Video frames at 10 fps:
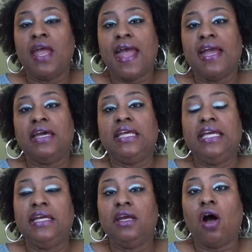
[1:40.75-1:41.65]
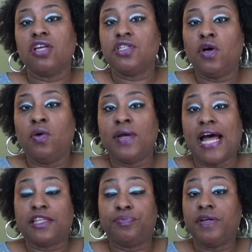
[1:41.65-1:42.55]
and he also
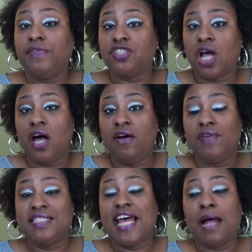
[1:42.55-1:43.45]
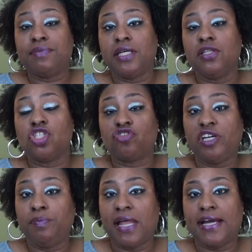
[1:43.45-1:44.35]
got the privilege of adapting the
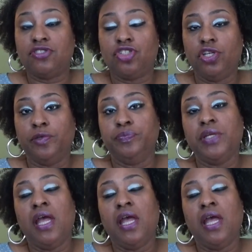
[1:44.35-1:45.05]
screenplay too.